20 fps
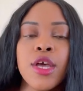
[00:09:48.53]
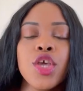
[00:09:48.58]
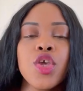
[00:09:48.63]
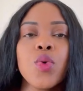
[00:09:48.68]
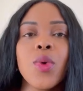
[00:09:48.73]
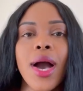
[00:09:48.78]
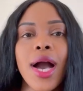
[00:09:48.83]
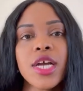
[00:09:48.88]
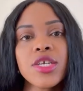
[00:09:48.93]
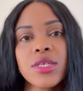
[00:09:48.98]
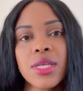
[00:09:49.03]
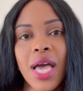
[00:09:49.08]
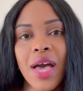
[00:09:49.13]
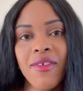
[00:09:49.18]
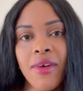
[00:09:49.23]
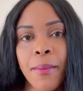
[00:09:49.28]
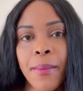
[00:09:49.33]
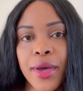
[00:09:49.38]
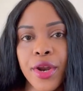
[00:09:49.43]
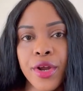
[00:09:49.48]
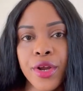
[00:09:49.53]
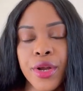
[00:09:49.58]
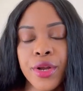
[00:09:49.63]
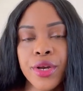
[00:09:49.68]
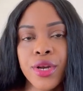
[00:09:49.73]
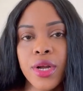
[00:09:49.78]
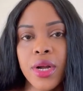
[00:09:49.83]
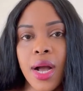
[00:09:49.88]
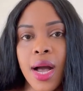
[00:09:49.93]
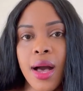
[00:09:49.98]
you actually have a
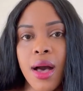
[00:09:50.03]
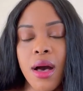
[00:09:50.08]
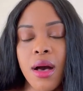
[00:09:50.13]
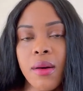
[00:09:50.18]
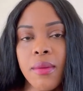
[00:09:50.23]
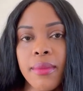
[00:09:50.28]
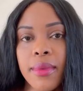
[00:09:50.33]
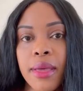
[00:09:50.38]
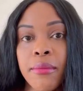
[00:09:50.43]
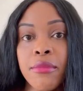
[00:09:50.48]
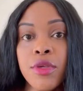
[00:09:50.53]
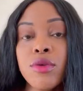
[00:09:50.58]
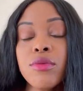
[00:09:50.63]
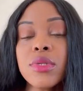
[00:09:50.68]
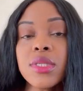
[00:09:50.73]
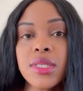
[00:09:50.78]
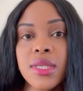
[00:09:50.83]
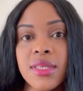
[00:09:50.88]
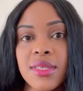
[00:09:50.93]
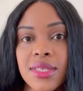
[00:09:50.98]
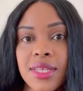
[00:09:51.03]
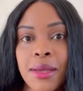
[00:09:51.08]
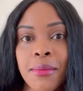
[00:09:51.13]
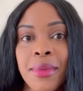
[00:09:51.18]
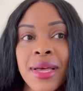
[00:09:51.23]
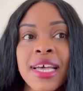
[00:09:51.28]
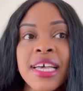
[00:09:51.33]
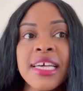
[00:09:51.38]
better immune system